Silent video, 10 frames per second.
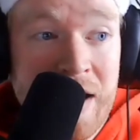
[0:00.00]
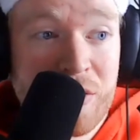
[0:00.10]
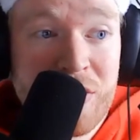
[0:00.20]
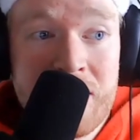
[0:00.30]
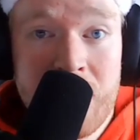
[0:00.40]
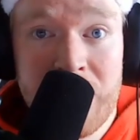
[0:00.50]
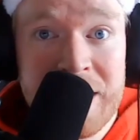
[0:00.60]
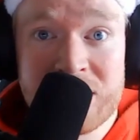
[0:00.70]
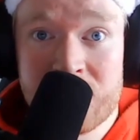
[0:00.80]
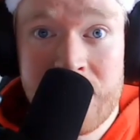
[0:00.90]
Through him all
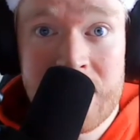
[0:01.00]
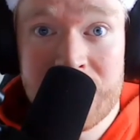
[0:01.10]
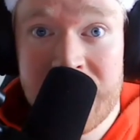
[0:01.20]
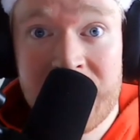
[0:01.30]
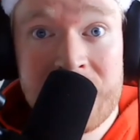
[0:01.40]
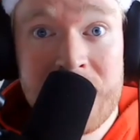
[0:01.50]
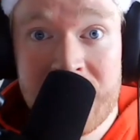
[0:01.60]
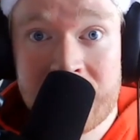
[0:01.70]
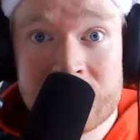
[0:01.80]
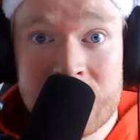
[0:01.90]
things were made. Without him
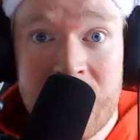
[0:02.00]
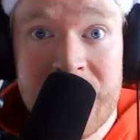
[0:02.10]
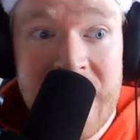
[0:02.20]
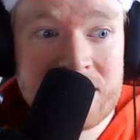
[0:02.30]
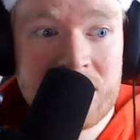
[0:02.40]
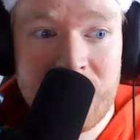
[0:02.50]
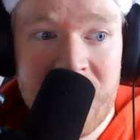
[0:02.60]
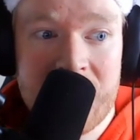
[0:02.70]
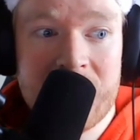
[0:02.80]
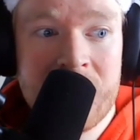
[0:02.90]
nothing was made that has been
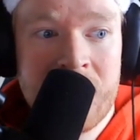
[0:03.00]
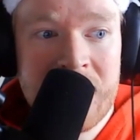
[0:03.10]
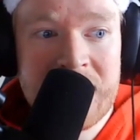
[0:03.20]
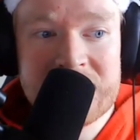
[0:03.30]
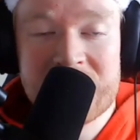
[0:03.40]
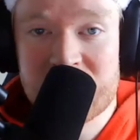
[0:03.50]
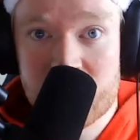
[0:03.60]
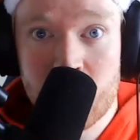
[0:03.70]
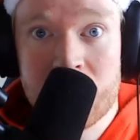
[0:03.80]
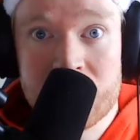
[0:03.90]
made. He's the
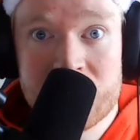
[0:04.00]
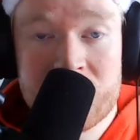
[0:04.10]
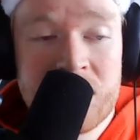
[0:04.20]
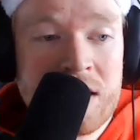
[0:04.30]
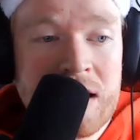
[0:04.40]
source.